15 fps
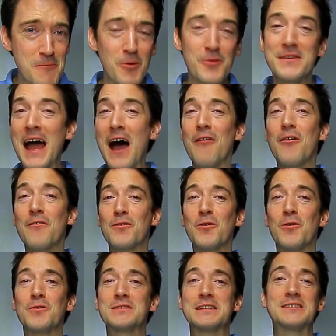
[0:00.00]
But now, of
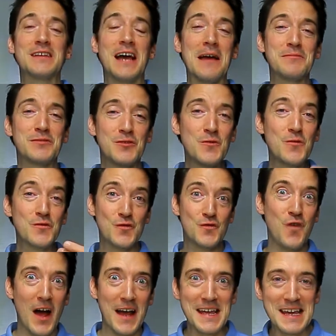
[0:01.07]
course, it's time to
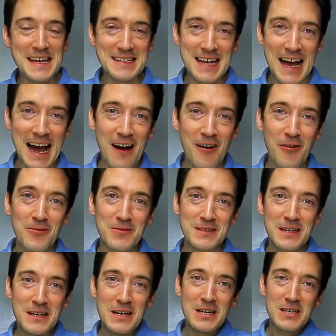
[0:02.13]
try it out.
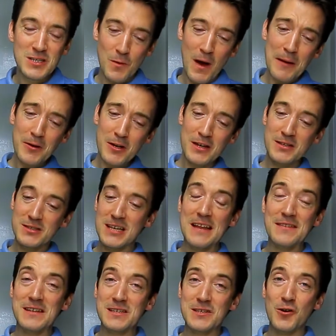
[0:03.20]
So I'm gonna
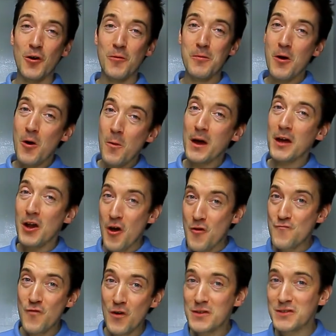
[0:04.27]
set this up, we're gonna
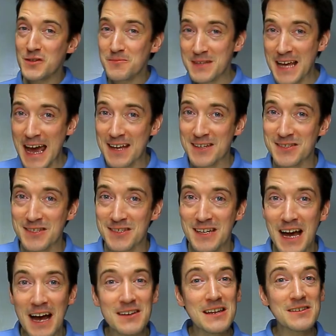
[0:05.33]
run some tests,
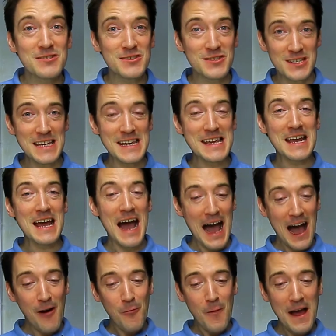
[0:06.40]
and then just see
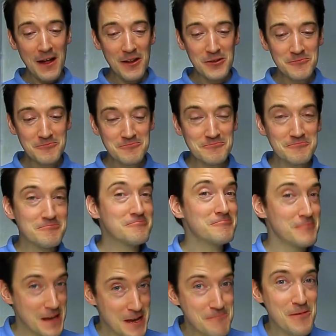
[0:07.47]
how well
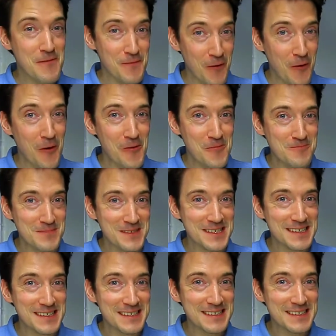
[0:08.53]
it performs.